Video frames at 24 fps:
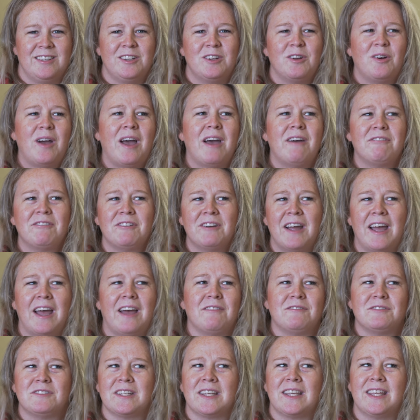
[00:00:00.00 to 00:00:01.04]
You don't ever
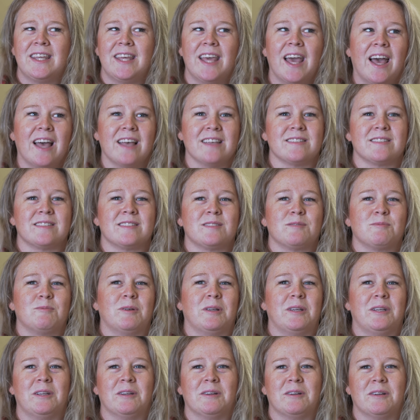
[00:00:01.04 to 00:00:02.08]
have to guess
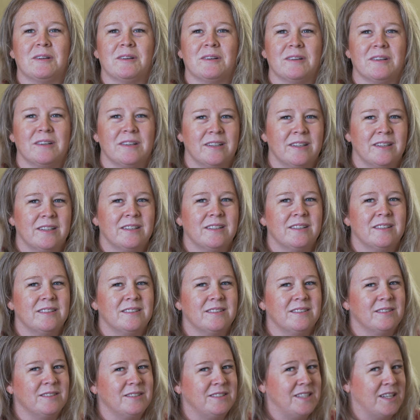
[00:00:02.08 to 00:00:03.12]
when you're
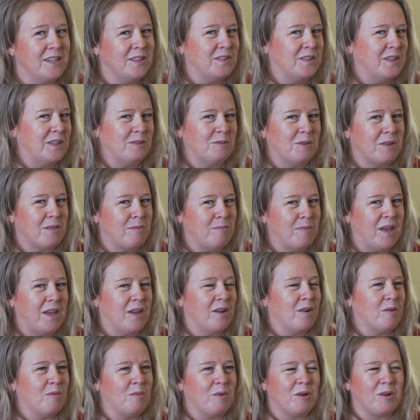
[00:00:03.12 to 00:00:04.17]
dealing with
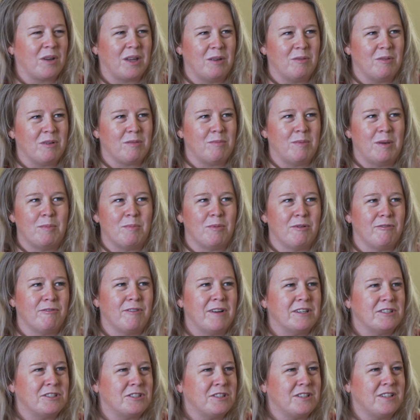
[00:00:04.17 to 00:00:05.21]
me or working with me
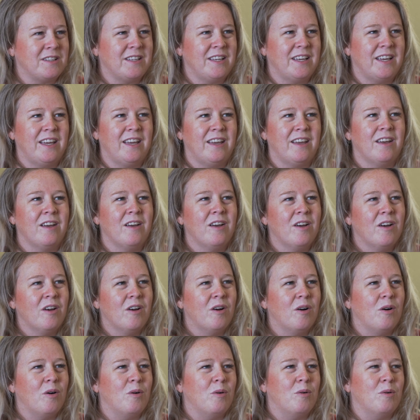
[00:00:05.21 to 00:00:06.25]
professionally
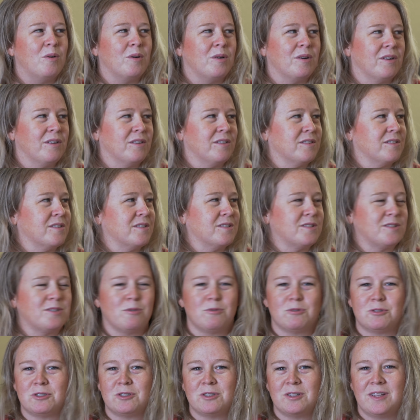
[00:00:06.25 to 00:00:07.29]
or
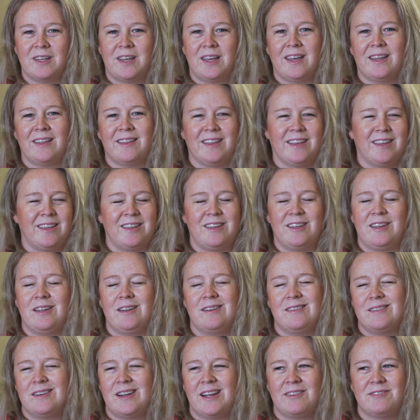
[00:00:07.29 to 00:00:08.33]
socially. Like, you
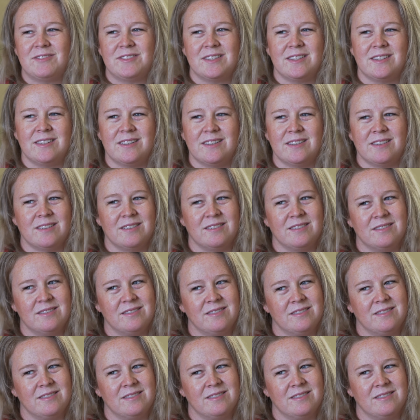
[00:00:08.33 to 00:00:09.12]
don't have to